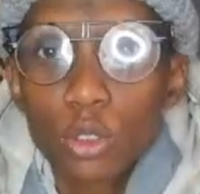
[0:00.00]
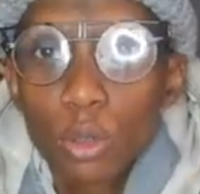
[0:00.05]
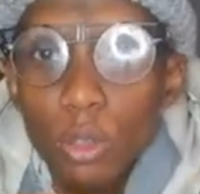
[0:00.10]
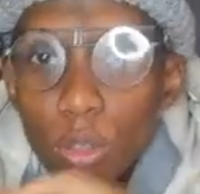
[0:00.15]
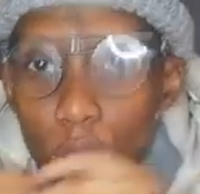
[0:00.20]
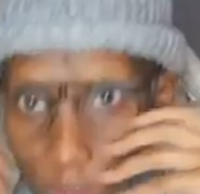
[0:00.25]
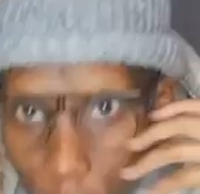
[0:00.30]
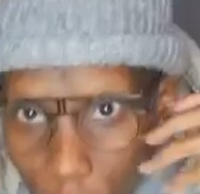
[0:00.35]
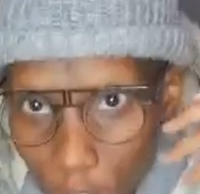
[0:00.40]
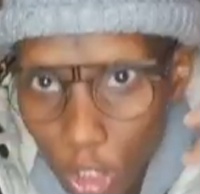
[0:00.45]

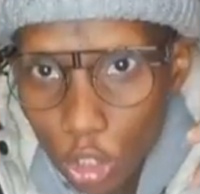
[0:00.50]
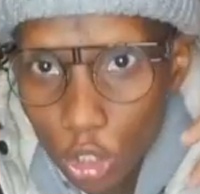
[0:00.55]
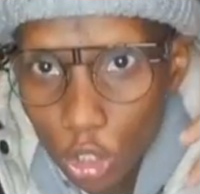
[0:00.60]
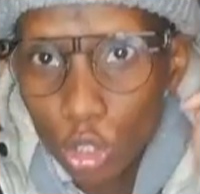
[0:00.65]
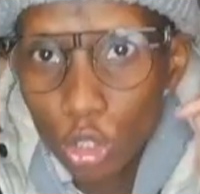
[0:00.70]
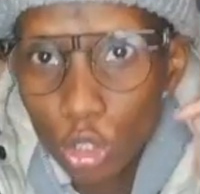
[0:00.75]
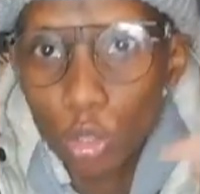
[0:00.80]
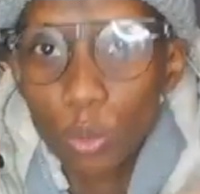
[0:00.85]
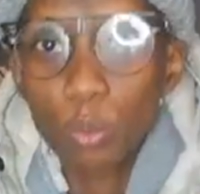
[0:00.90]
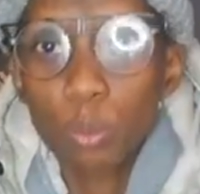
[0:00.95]
that you
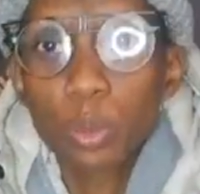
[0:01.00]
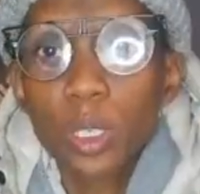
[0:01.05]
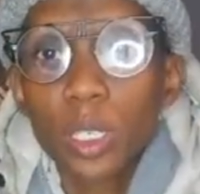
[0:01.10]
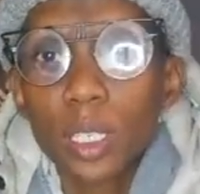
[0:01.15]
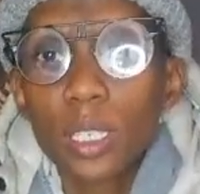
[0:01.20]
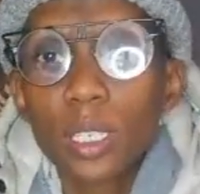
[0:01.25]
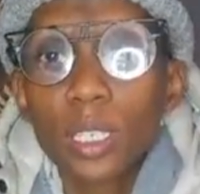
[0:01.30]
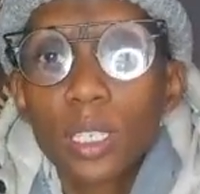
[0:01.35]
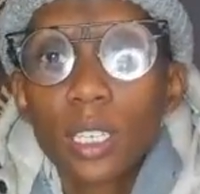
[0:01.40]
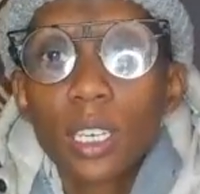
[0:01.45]
think you should
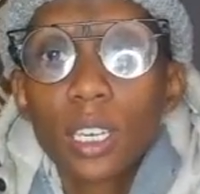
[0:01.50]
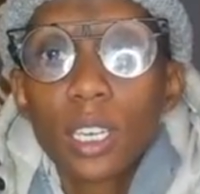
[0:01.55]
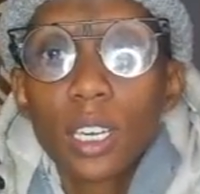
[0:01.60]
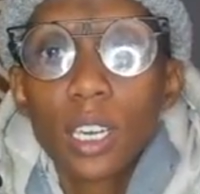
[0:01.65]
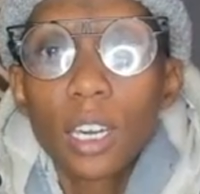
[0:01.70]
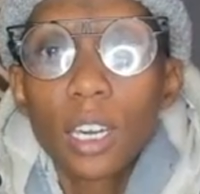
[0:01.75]
be,